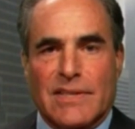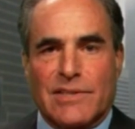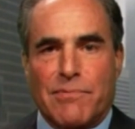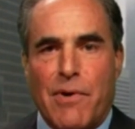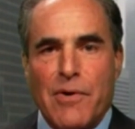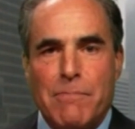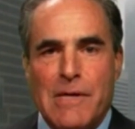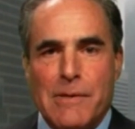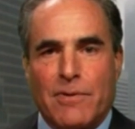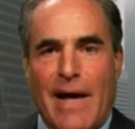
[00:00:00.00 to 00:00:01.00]
It's throwing
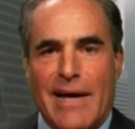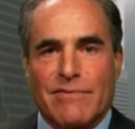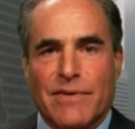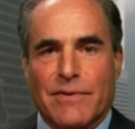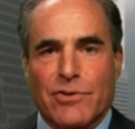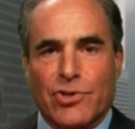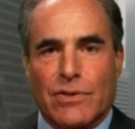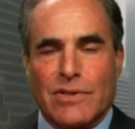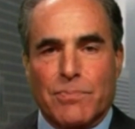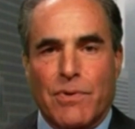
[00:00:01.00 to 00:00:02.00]
people out of their
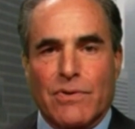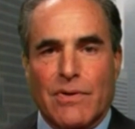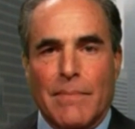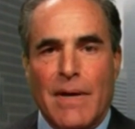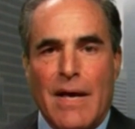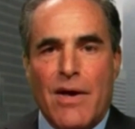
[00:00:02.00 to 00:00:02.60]
insurance program.